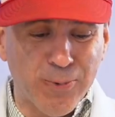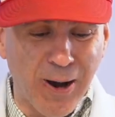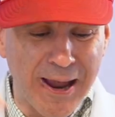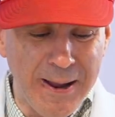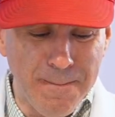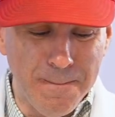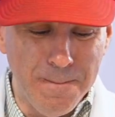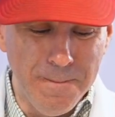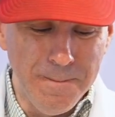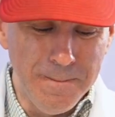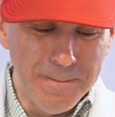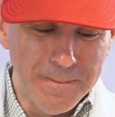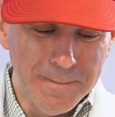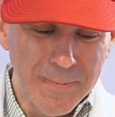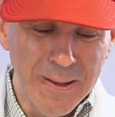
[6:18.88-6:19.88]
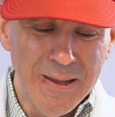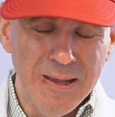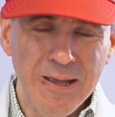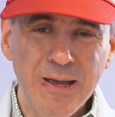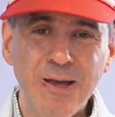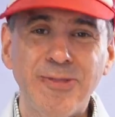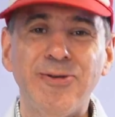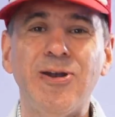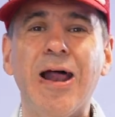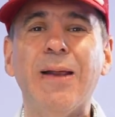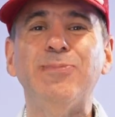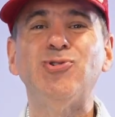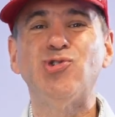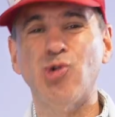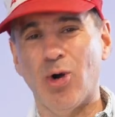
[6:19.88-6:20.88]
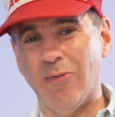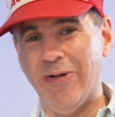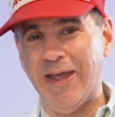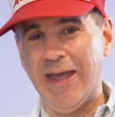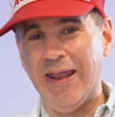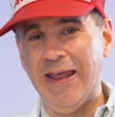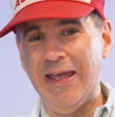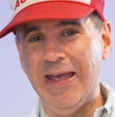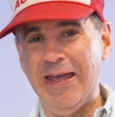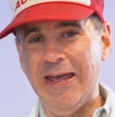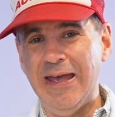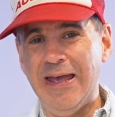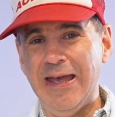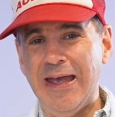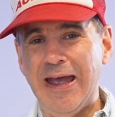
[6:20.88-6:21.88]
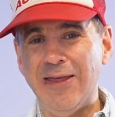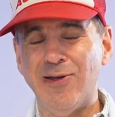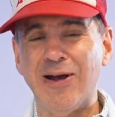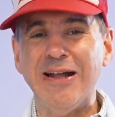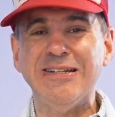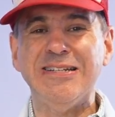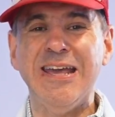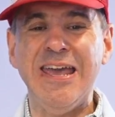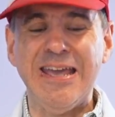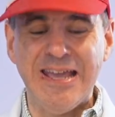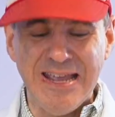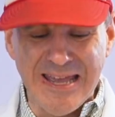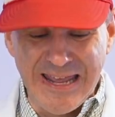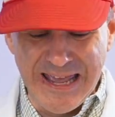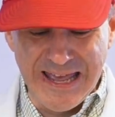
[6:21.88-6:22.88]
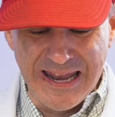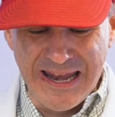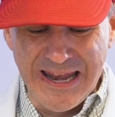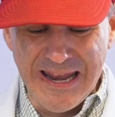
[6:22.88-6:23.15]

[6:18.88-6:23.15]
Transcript: right? They're not absorbing it and they're not taking it in.